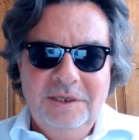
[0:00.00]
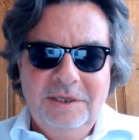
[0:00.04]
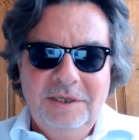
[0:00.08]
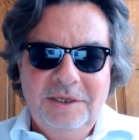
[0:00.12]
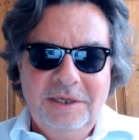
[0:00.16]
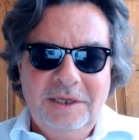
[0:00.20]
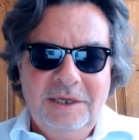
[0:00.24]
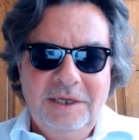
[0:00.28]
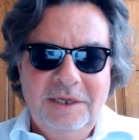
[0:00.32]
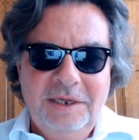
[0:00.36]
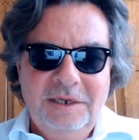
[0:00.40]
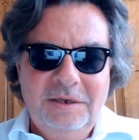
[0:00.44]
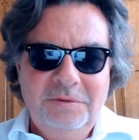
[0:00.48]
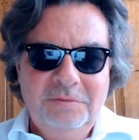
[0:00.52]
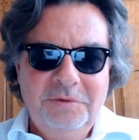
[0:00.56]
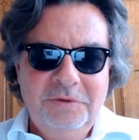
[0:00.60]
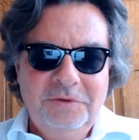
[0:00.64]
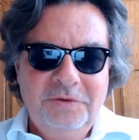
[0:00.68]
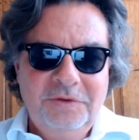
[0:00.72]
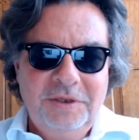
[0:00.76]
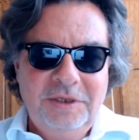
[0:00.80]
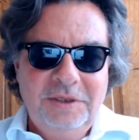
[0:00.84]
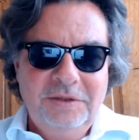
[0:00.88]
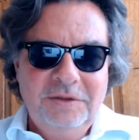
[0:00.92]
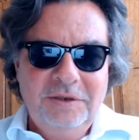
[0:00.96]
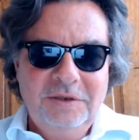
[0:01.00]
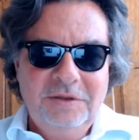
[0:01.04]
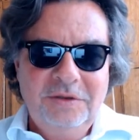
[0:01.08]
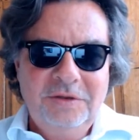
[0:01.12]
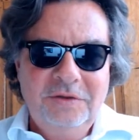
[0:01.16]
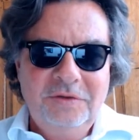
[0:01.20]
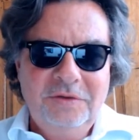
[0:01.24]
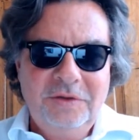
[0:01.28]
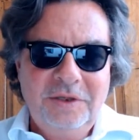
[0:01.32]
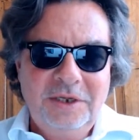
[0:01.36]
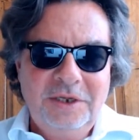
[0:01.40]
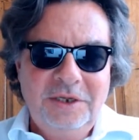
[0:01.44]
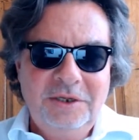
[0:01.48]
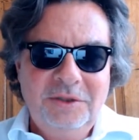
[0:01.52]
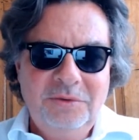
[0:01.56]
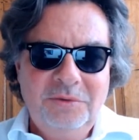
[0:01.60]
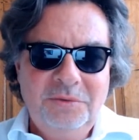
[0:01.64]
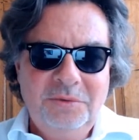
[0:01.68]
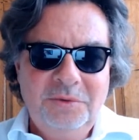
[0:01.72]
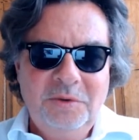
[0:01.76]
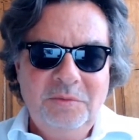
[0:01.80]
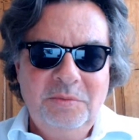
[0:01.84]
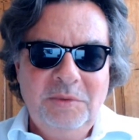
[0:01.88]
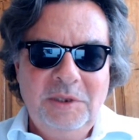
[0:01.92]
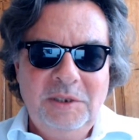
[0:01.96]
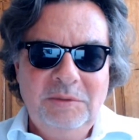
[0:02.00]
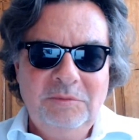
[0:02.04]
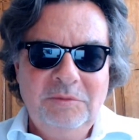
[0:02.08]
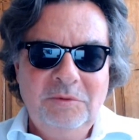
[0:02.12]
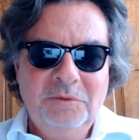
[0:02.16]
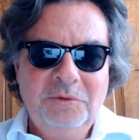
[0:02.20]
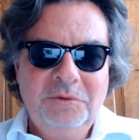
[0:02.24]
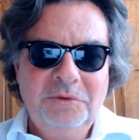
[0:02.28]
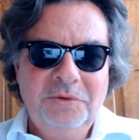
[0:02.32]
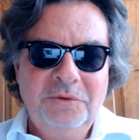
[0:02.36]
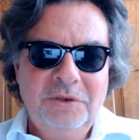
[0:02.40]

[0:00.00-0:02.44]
And we see that the second order minimum